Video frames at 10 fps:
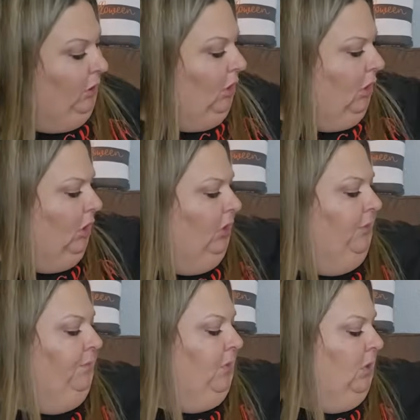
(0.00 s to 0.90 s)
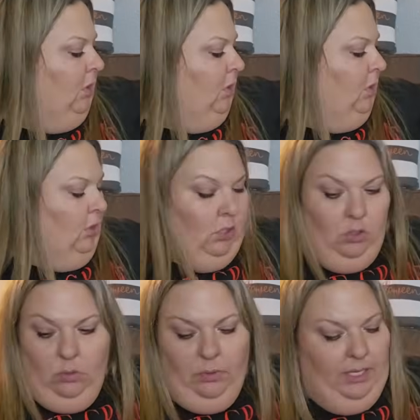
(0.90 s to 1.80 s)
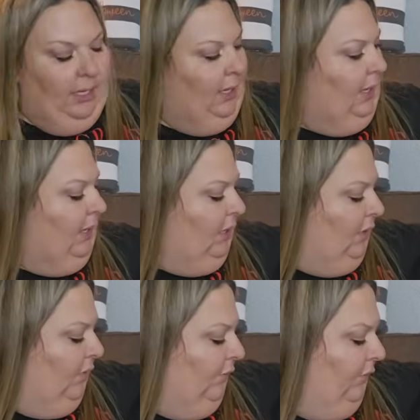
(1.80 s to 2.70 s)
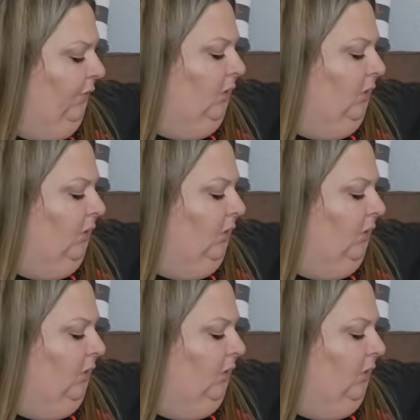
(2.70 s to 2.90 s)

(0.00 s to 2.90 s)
are hard. We have...